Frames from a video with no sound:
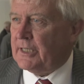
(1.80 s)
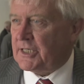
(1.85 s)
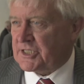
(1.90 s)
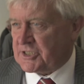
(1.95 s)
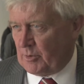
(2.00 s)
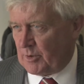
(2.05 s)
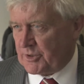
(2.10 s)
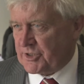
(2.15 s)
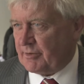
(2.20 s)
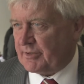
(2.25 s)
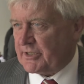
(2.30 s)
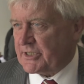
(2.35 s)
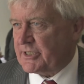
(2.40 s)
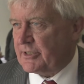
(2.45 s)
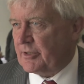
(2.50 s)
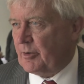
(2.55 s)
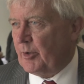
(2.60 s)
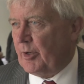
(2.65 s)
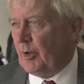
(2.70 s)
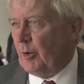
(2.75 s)
Yes, I was. I was
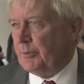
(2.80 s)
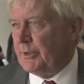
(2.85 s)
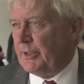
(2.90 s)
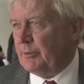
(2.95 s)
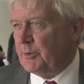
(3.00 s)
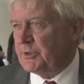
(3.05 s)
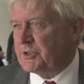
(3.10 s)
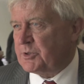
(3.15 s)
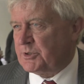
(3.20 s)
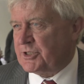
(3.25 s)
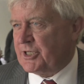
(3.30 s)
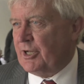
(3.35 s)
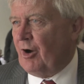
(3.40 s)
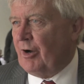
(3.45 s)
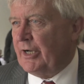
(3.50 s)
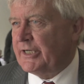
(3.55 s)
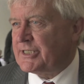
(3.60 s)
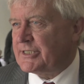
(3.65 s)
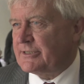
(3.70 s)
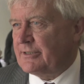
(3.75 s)
thinking opening it, which was
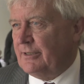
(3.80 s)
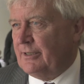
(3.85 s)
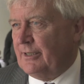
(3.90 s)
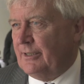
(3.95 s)
nice.